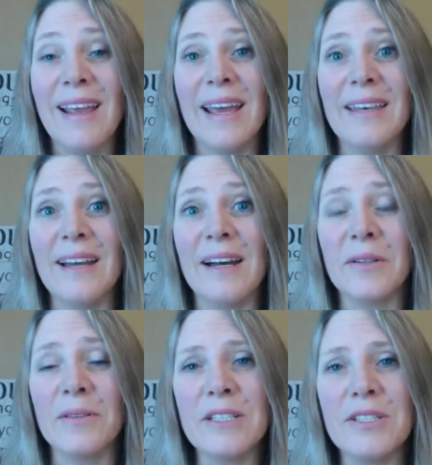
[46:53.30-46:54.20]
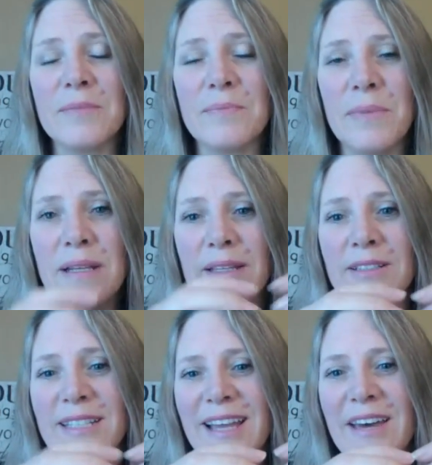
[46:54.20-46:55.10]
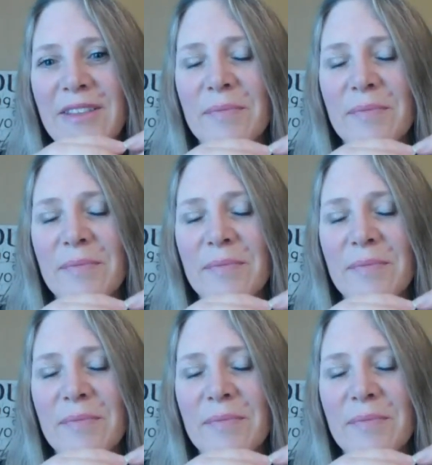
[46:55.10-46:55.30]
and not only just being there together,